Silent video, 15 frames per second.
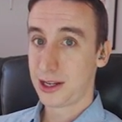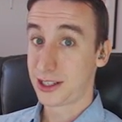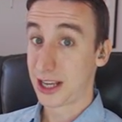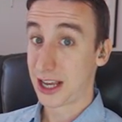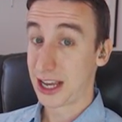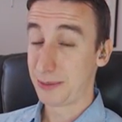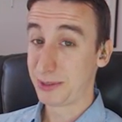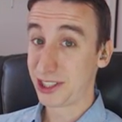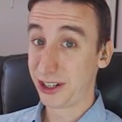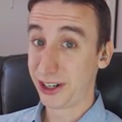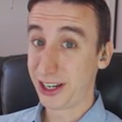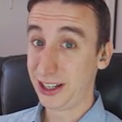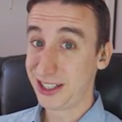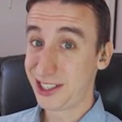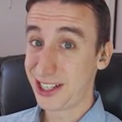Time to start
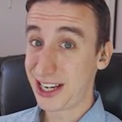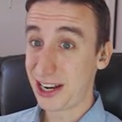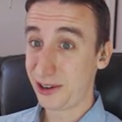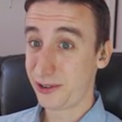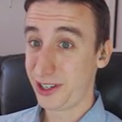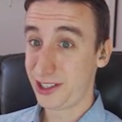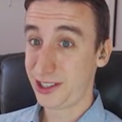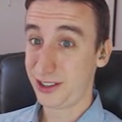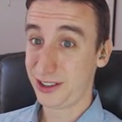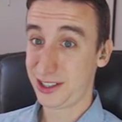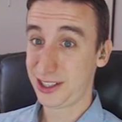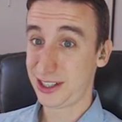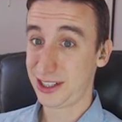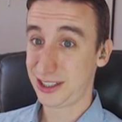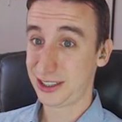killing shadow
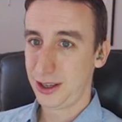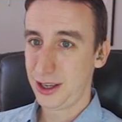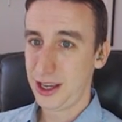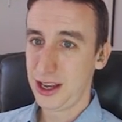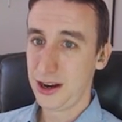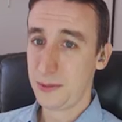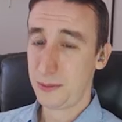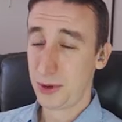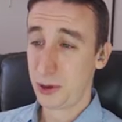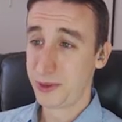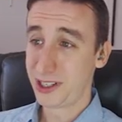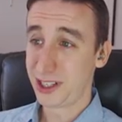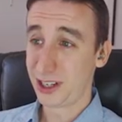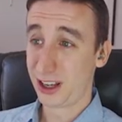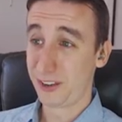creatures! In a
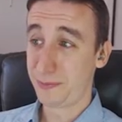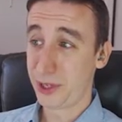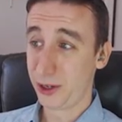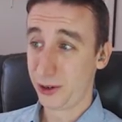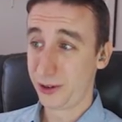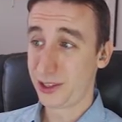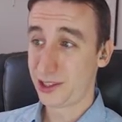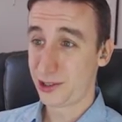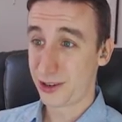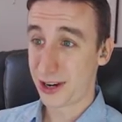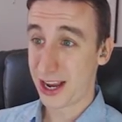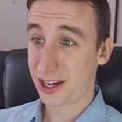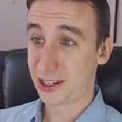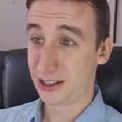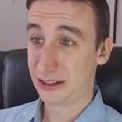moment of pure
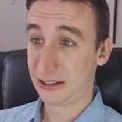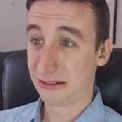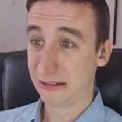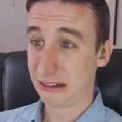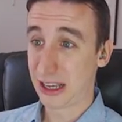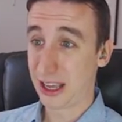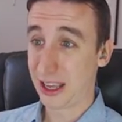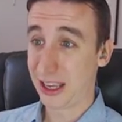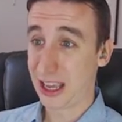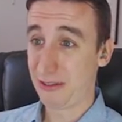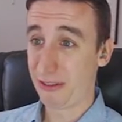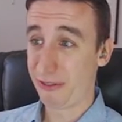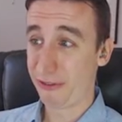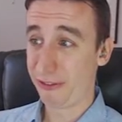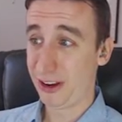distraction, I gave
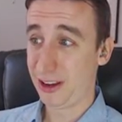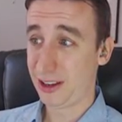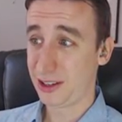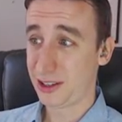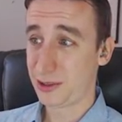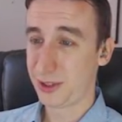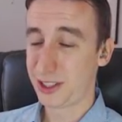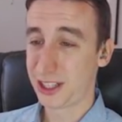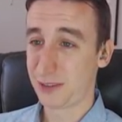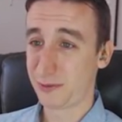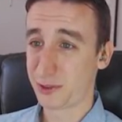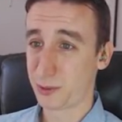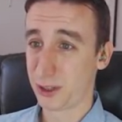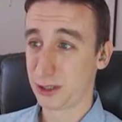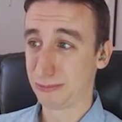a free hit to a
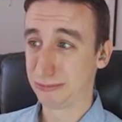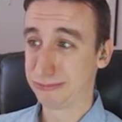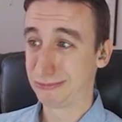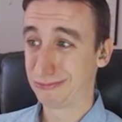depth Worm.